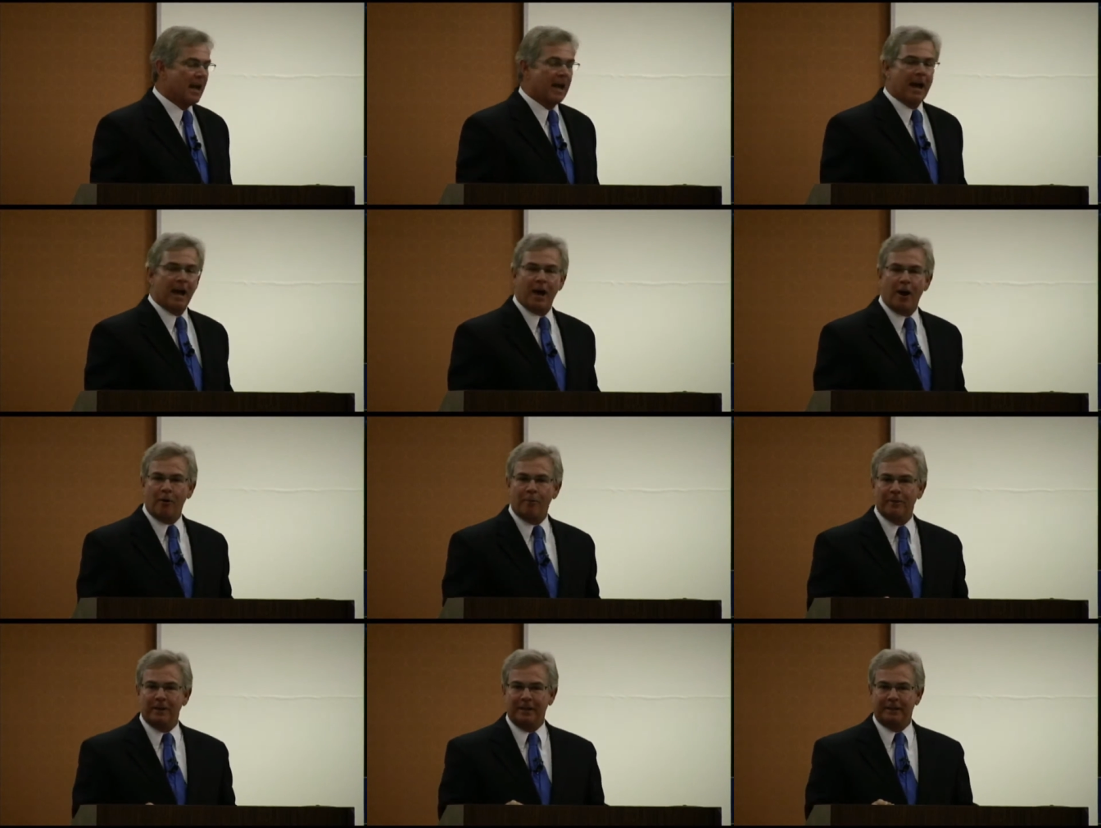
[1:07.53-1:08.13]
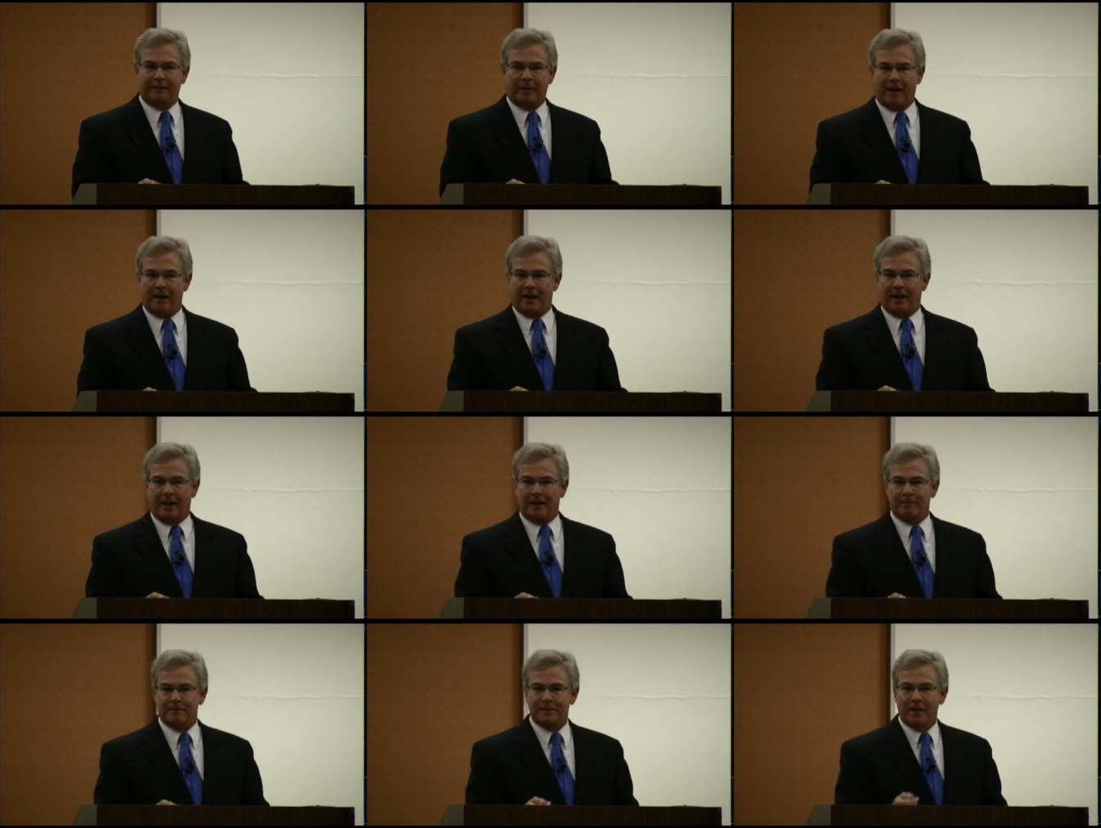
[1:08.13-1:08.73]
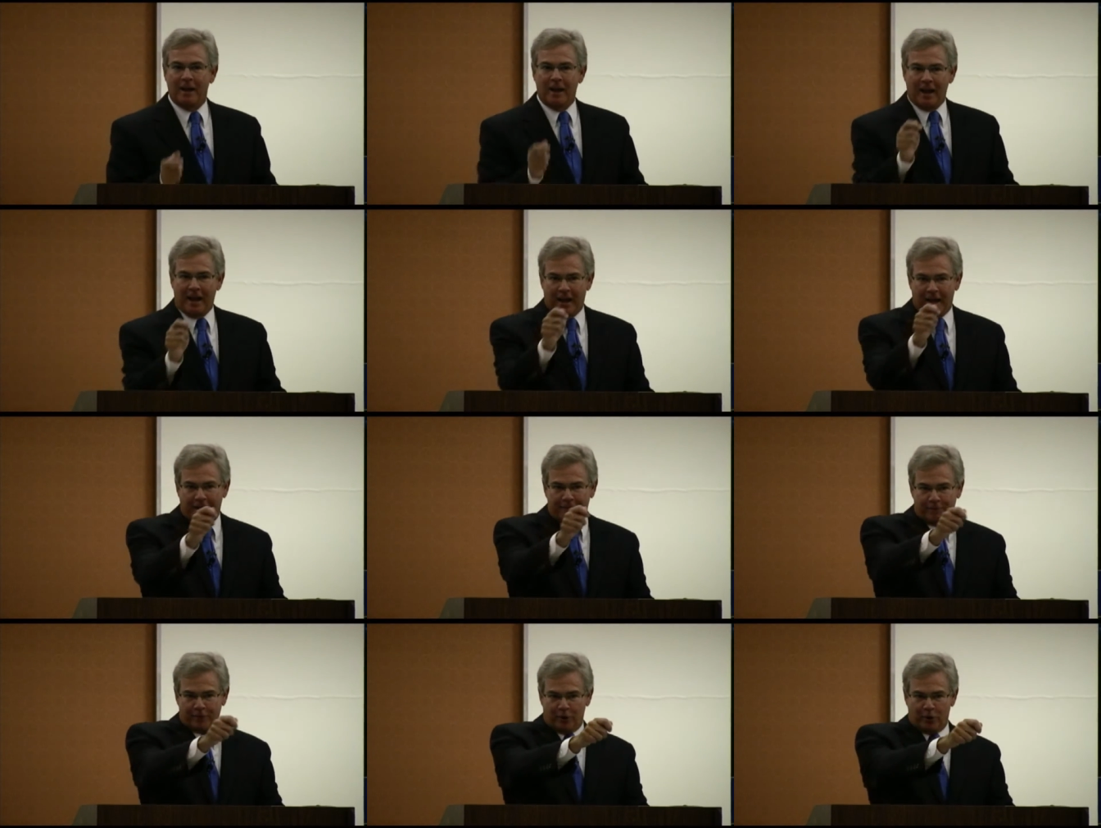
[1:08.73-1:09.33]
How many times
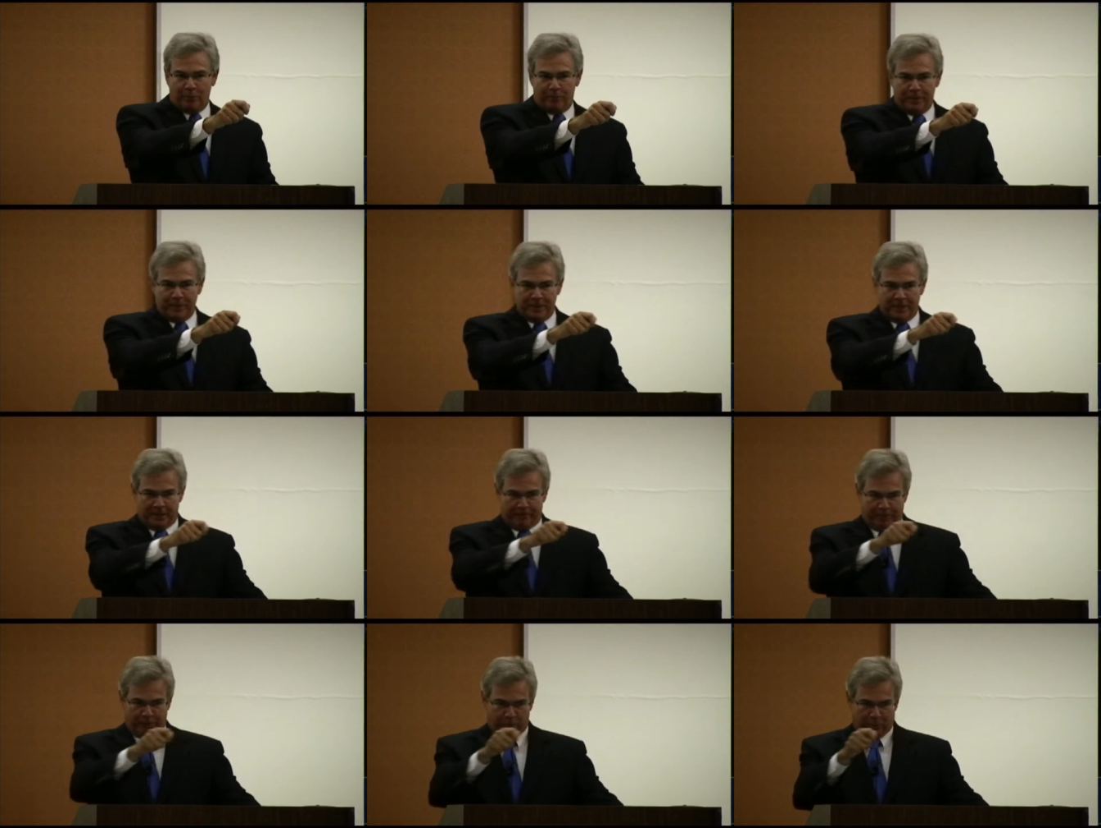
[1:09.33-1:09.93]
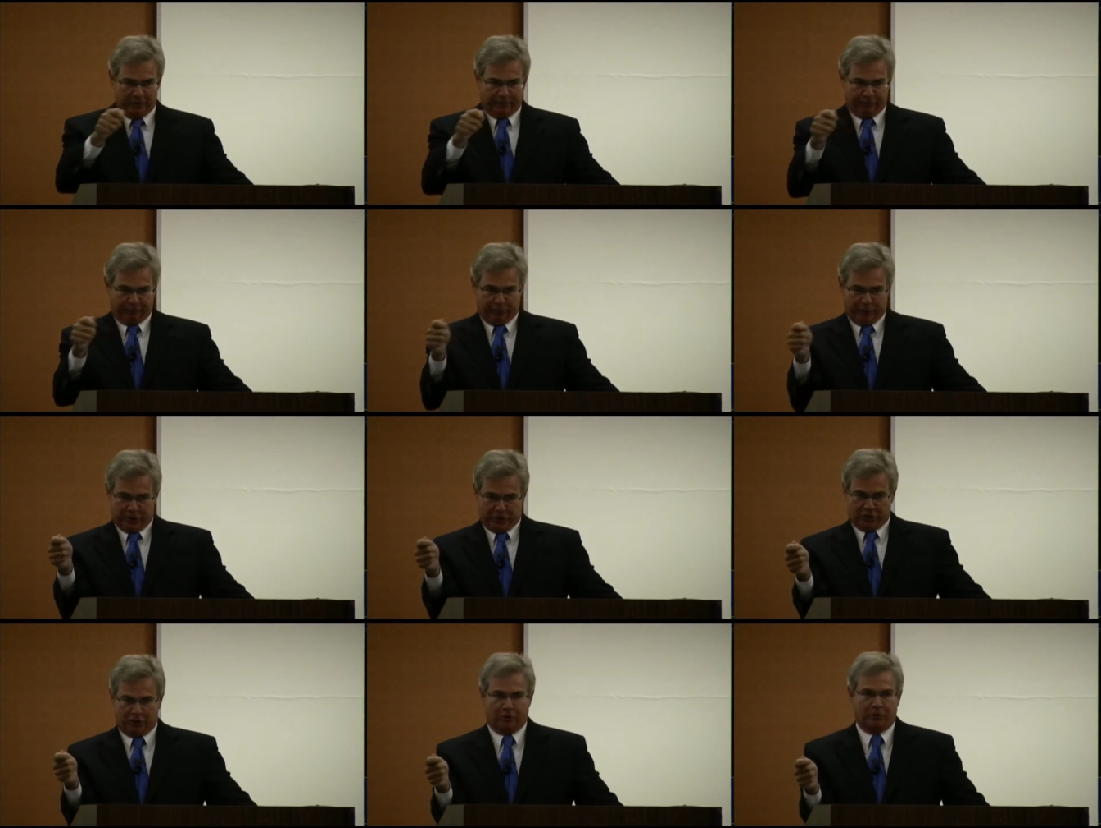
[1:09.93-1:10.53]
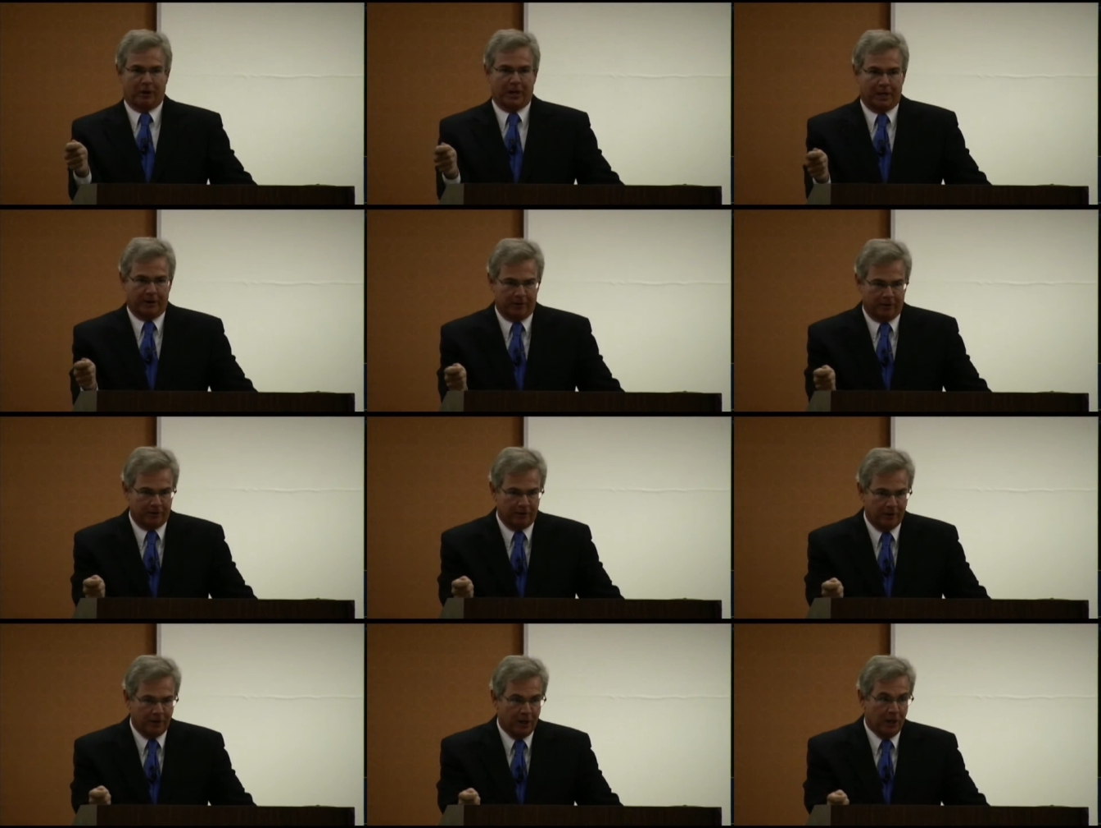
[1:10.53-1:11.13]
I've opened up a
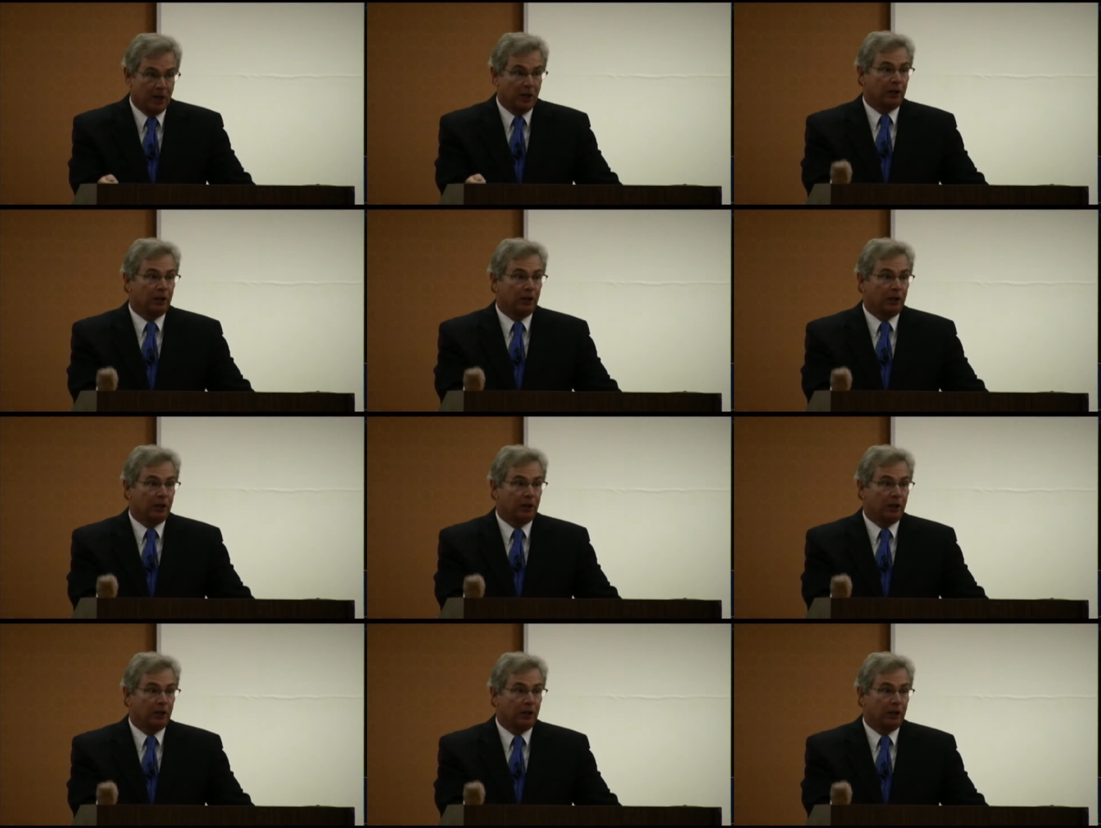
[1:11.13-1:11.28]
refrigerator